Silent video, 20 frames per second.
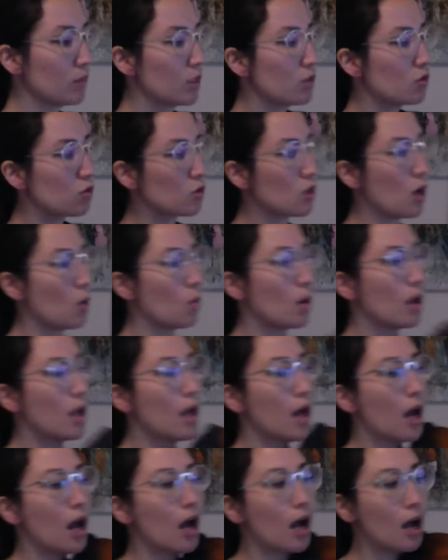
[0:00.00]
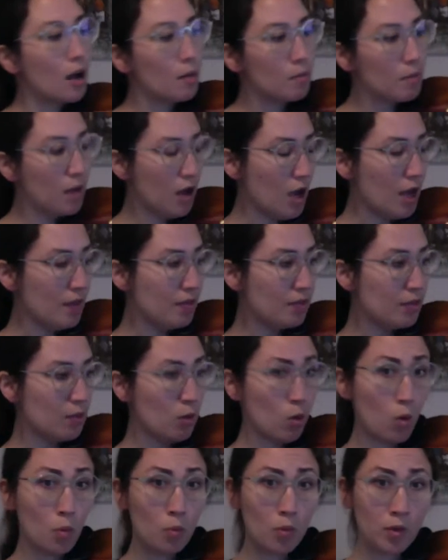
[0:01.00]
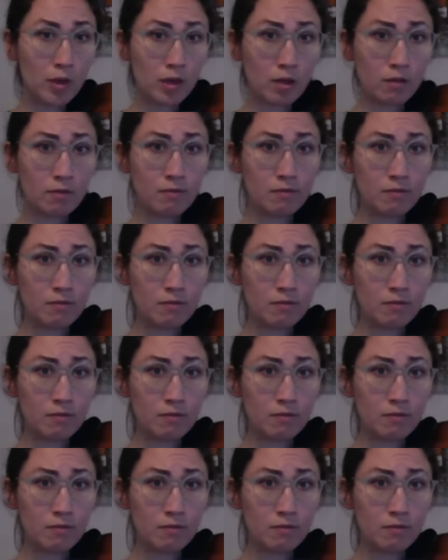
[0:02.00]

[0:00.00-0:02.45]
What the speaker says: So the whole point of